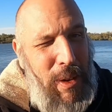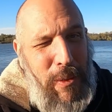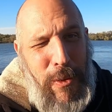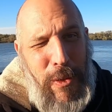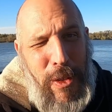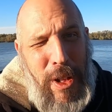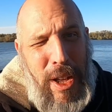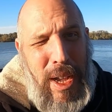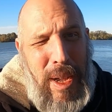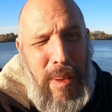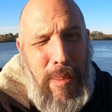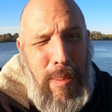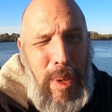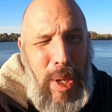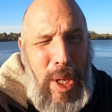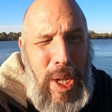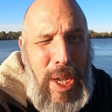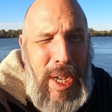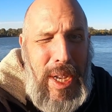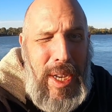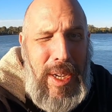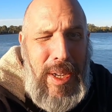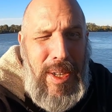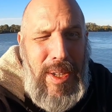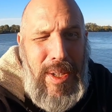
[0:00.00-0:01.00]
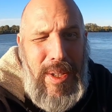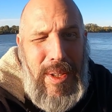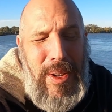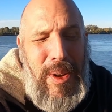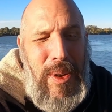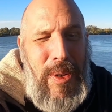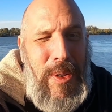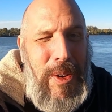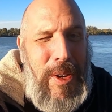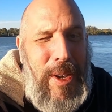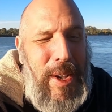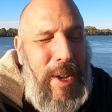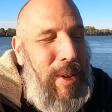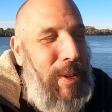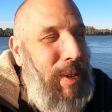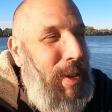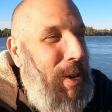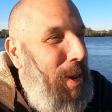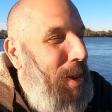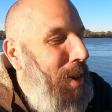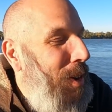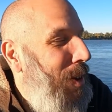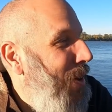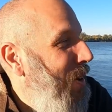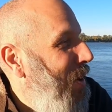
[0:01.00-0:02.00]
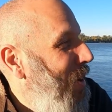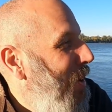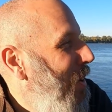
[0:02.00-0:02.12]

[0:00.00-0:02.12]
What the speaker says: of flying blind going down there.